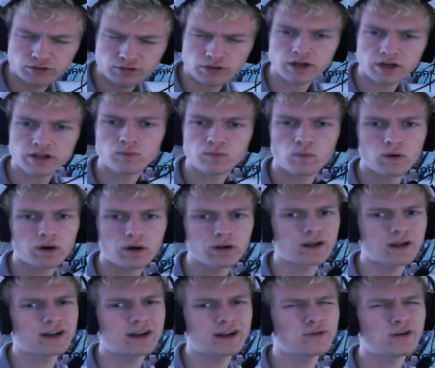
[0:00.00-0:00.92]

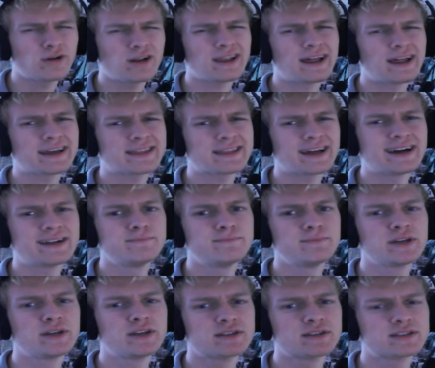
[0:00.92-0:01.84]
not like that
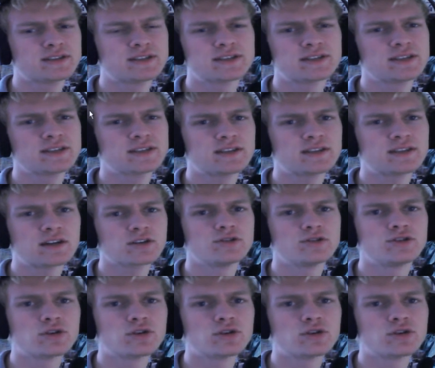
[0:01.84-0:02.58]
because it's not good.